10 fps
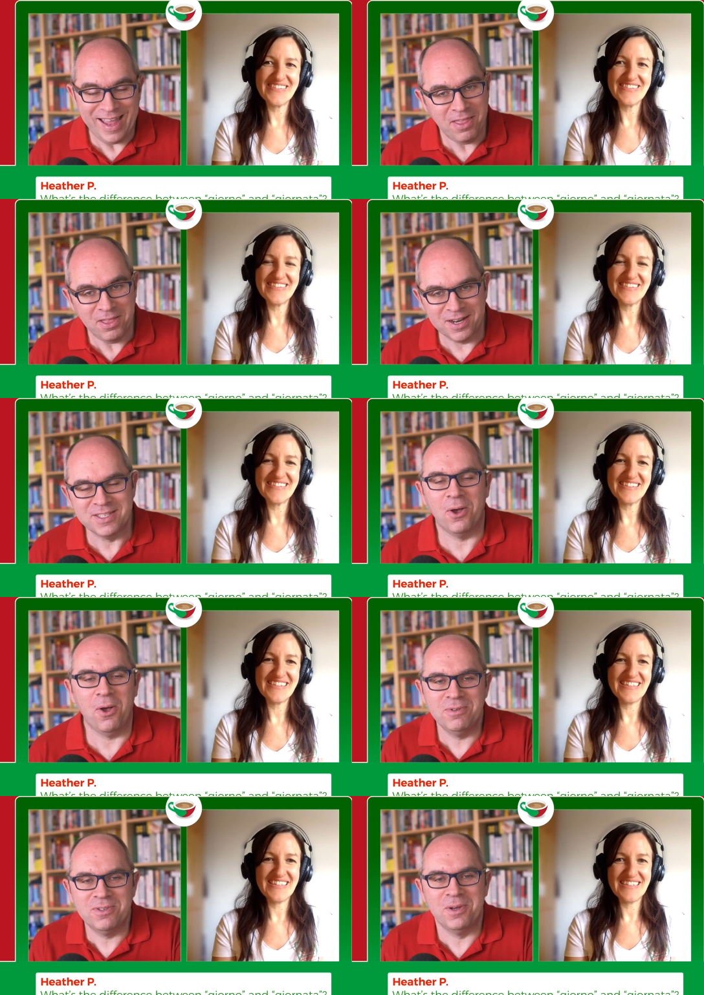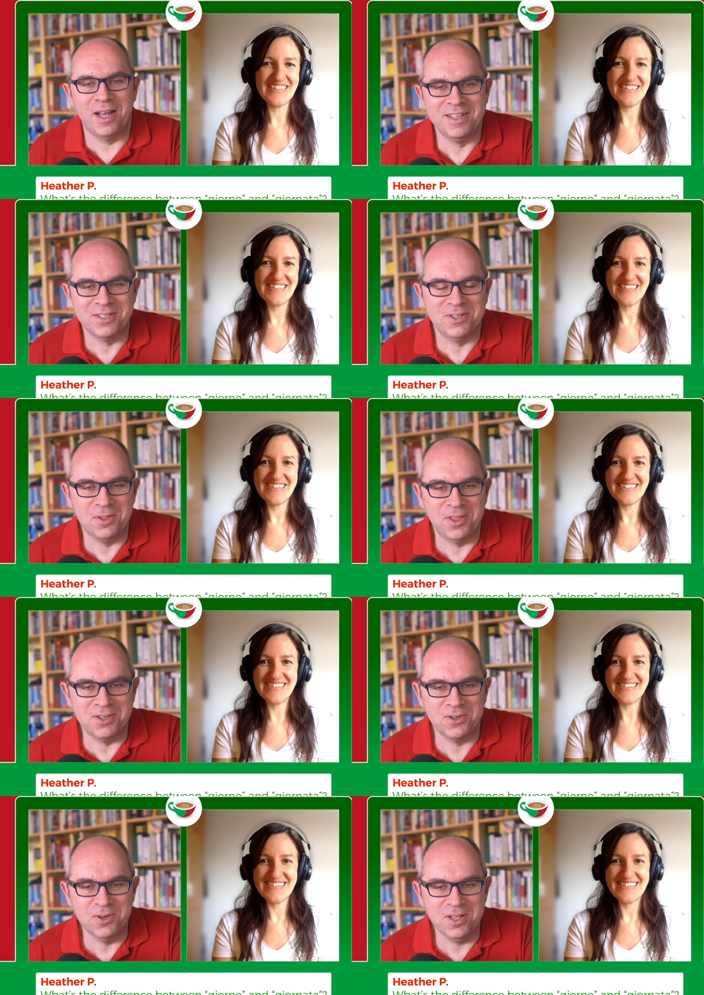Speaker 1: Heather has also understood
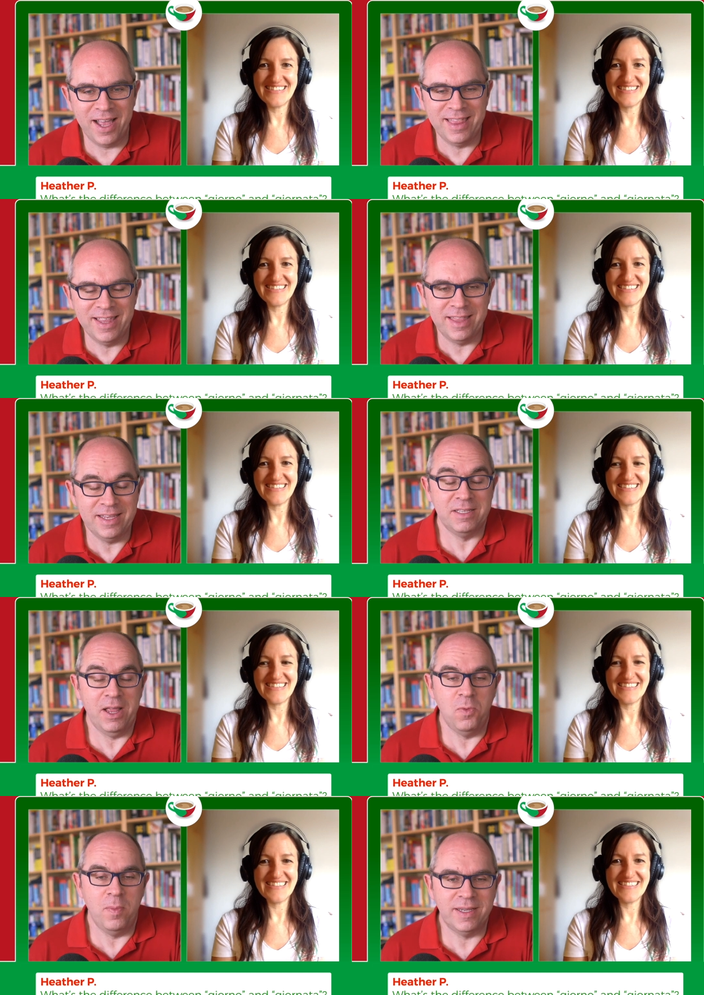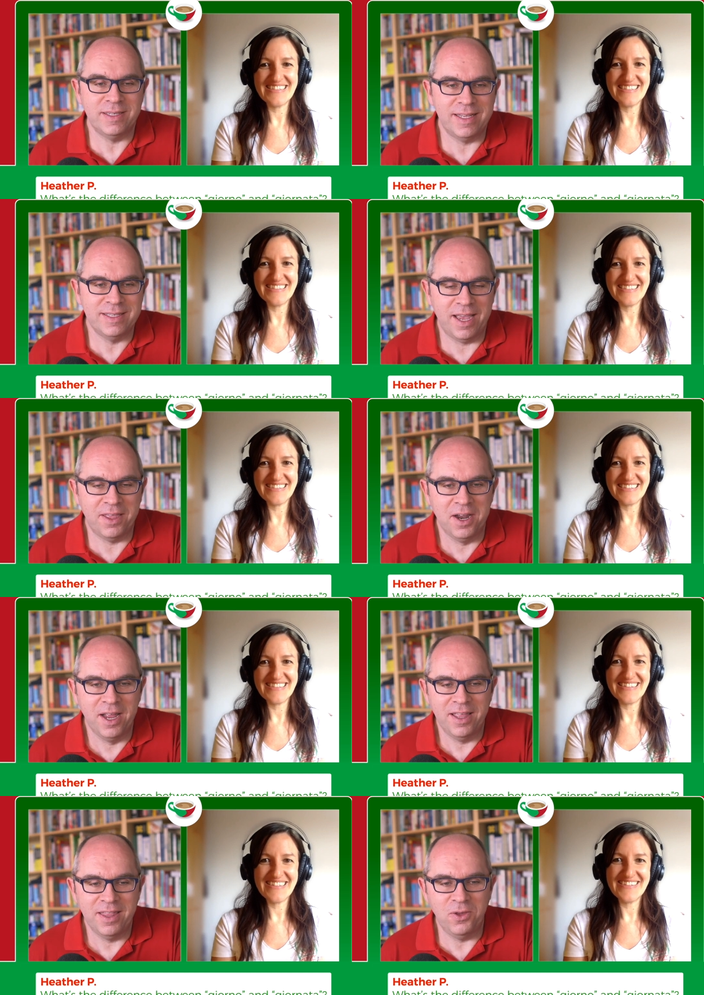this rule, and th this now makes sense, Heather,
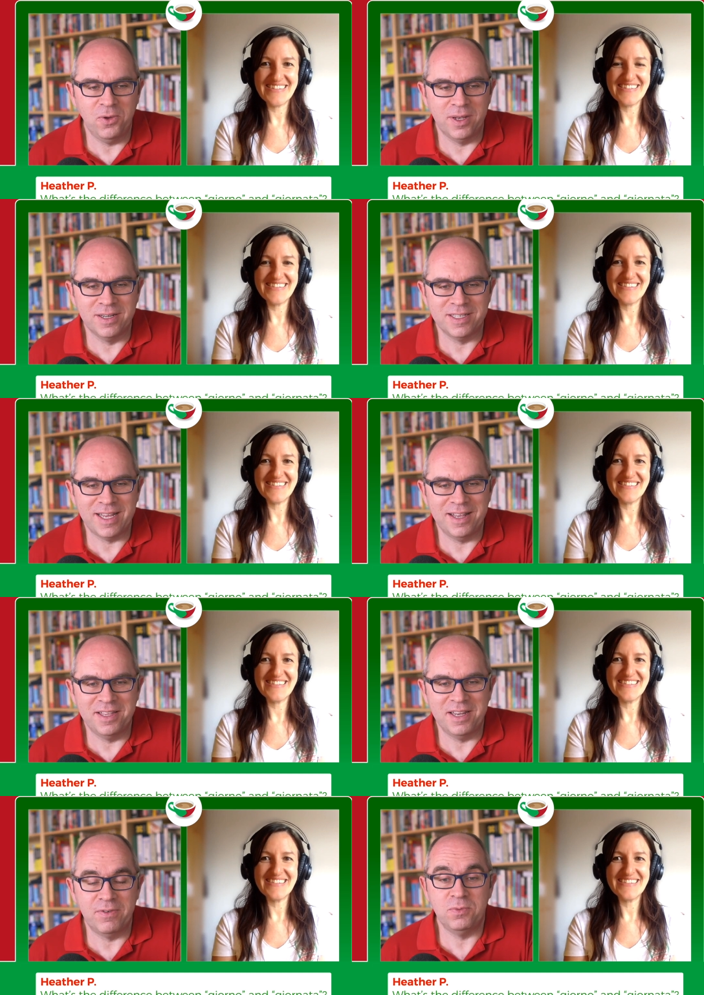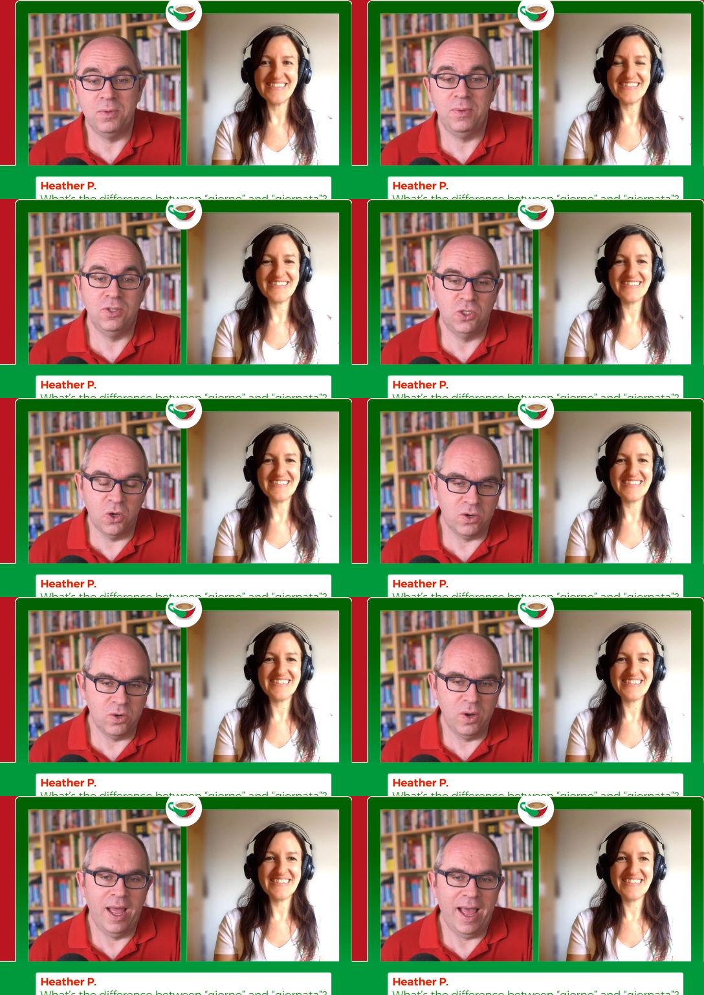that you understand the difference between
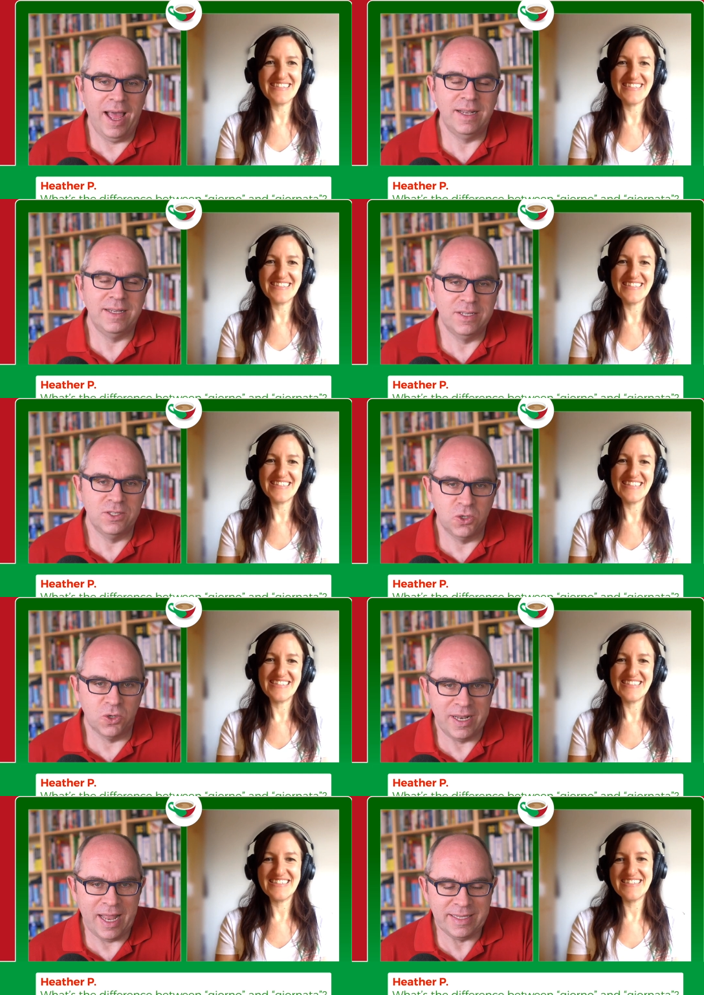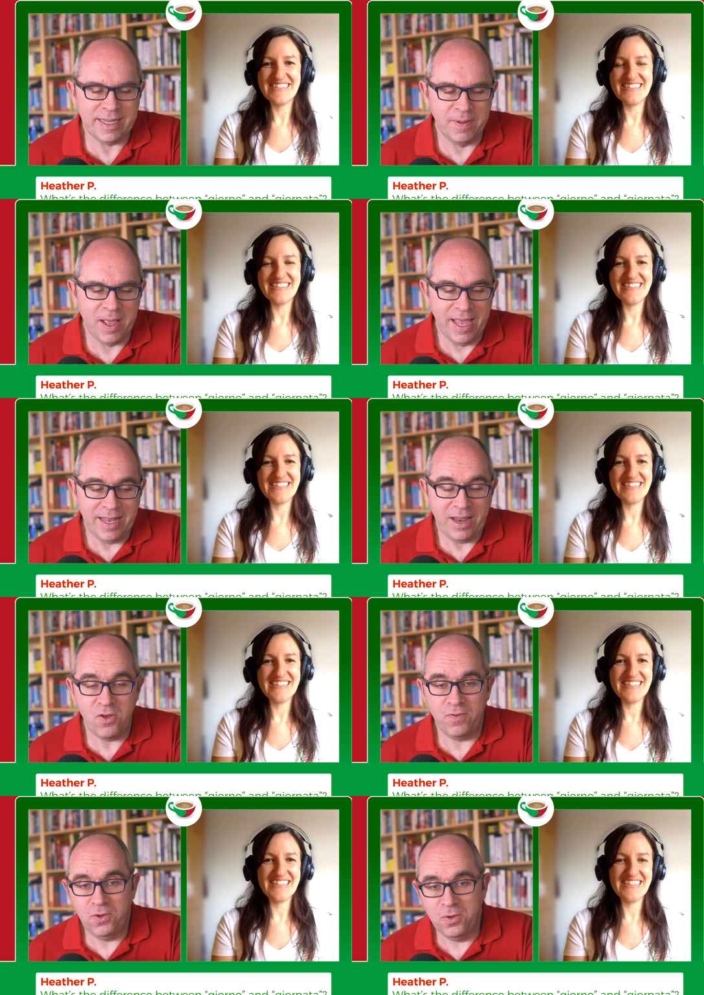giorno and giornata. Now,
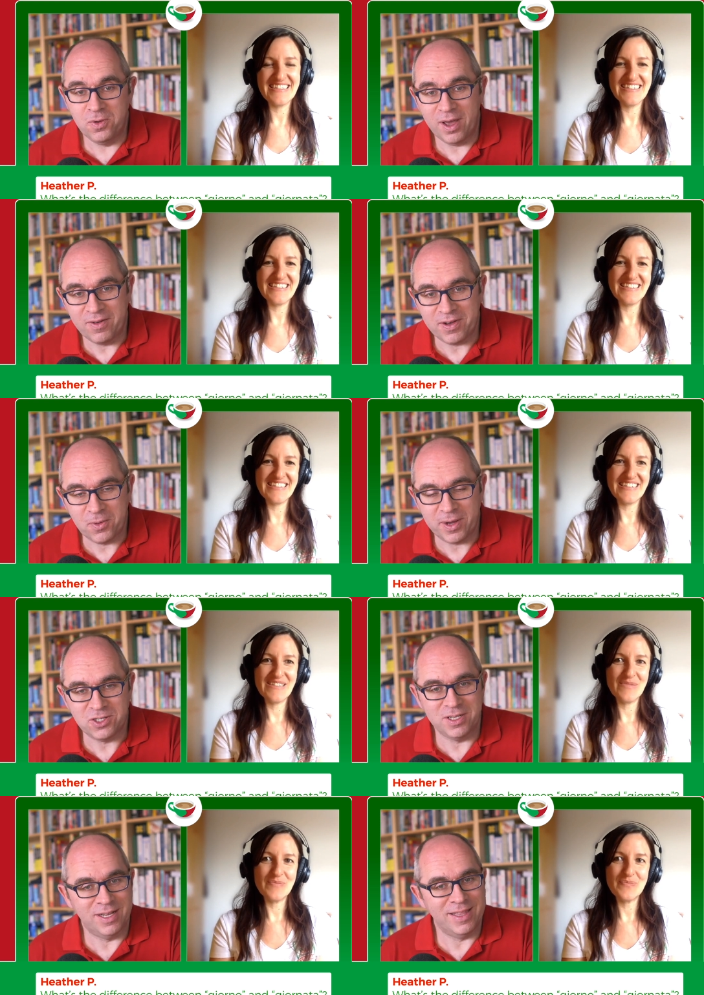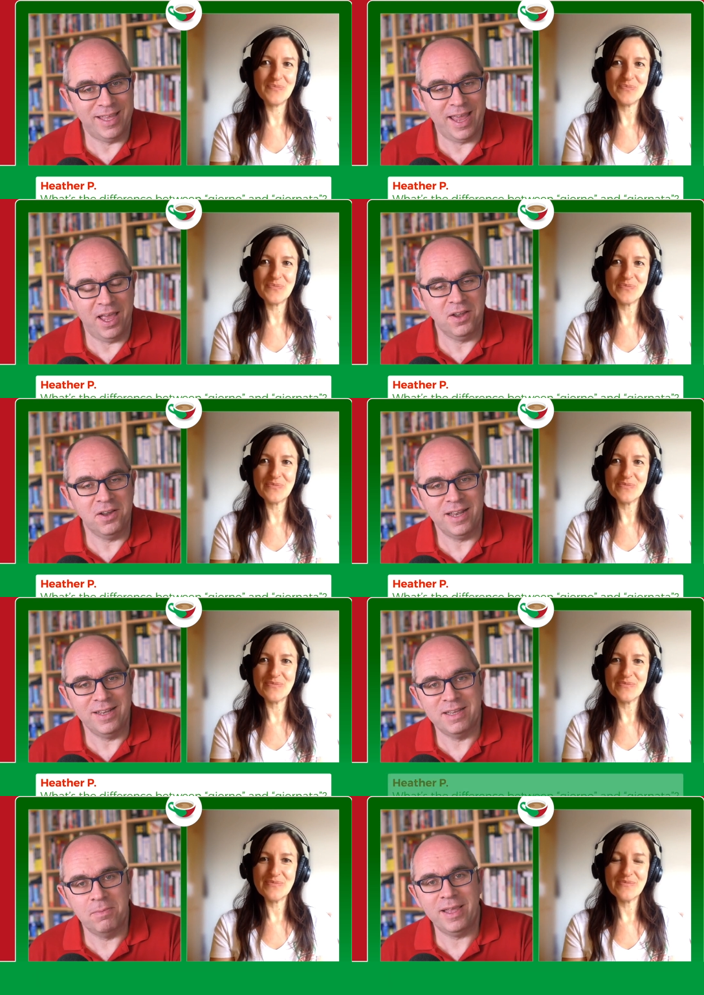if you have a question like Heather,
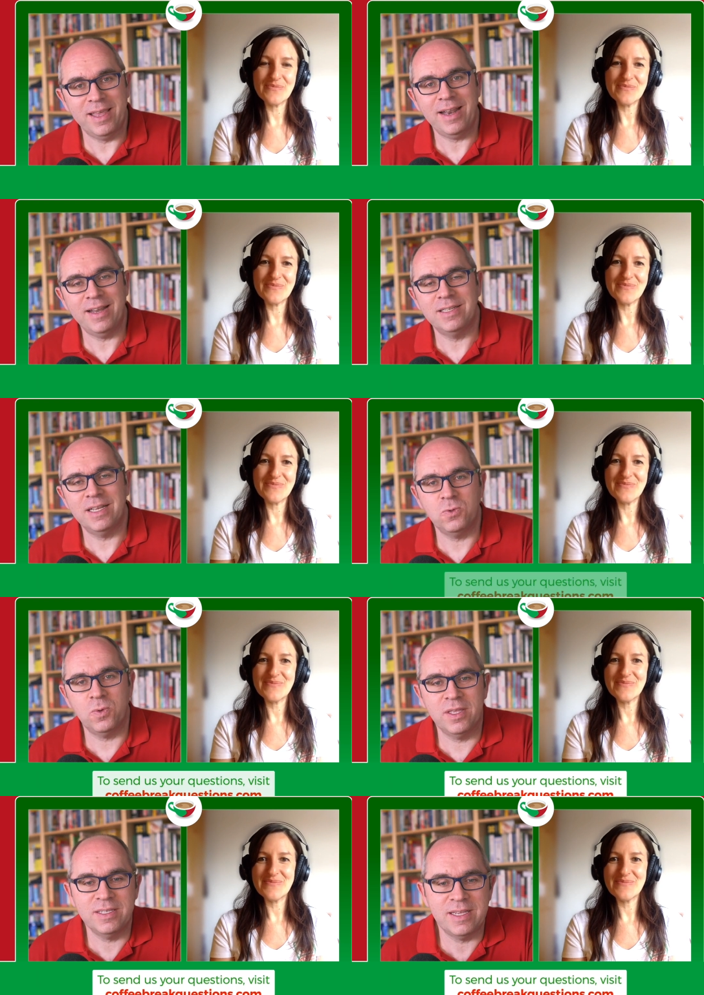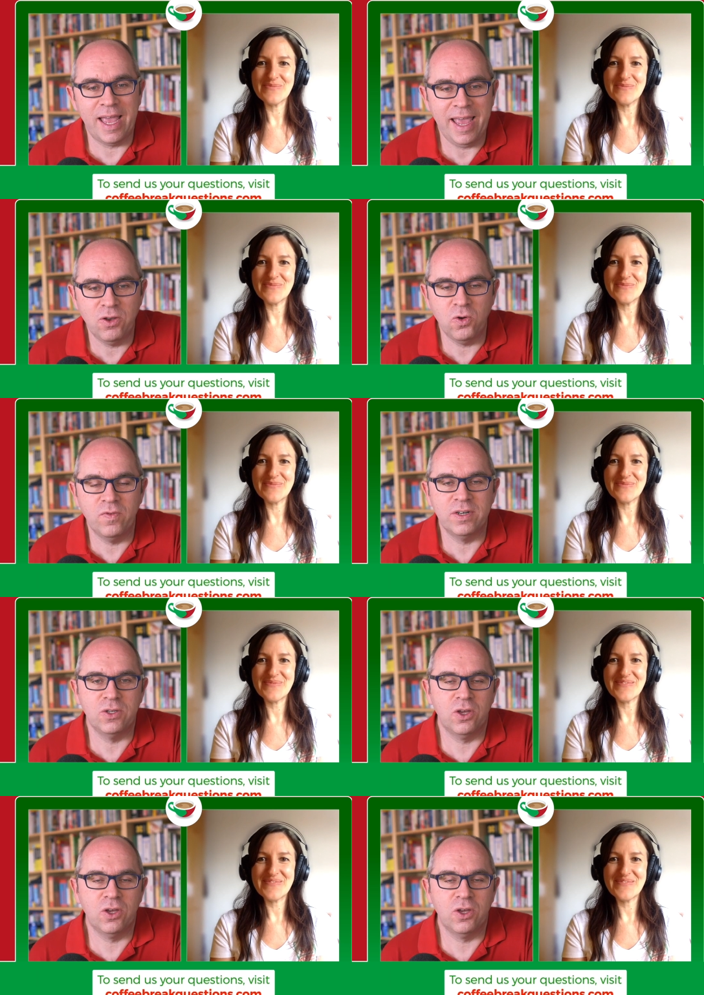then simply get in touch with us. Head over to